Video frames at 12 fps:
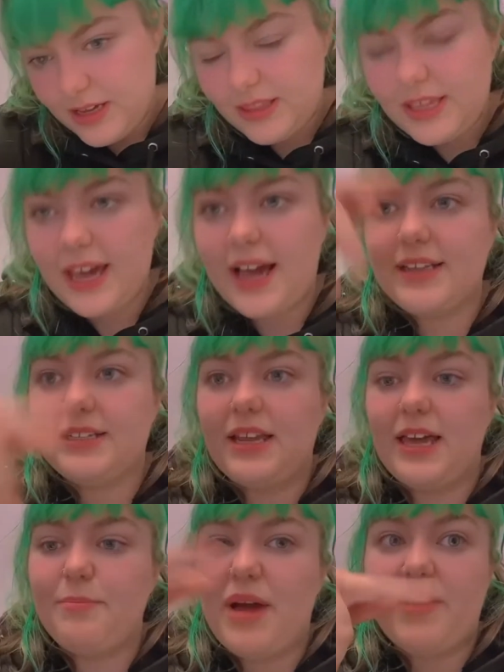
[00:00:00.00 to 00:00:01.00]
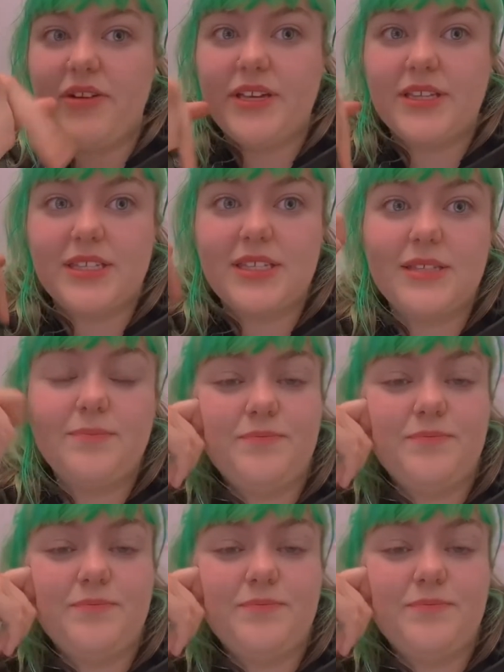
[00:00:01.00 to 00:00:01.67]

they had like barriers